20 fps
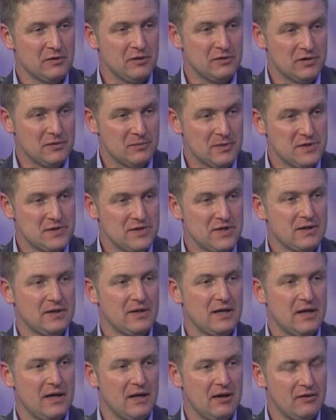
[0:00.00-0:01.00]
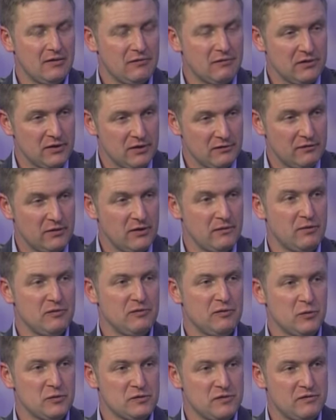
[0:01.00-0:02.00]
domestic, and the further
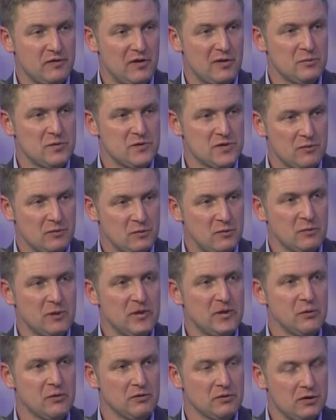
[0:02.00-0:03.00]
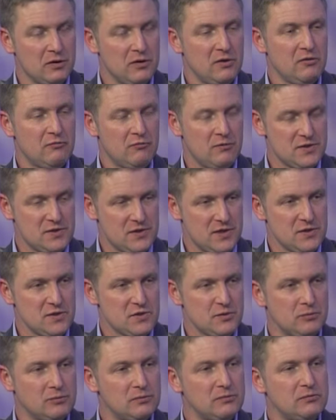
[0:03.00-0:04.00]
45% will be
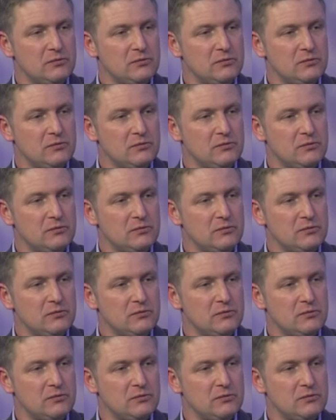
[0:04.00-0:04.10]
non-residential.